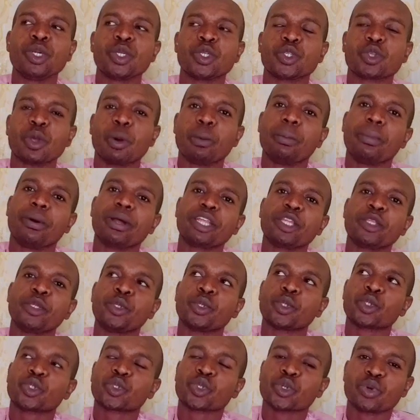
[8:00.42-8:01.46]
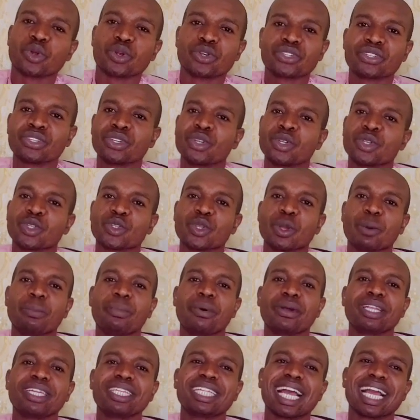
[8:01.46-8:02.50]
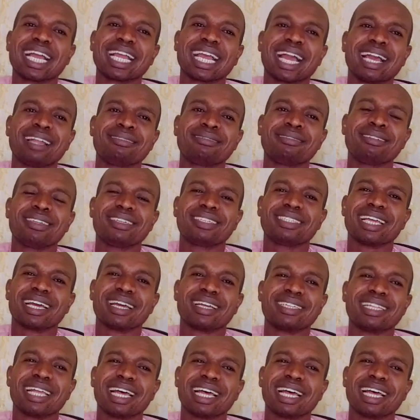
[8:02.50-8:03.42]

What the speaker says: somebody you trust, somebody that can that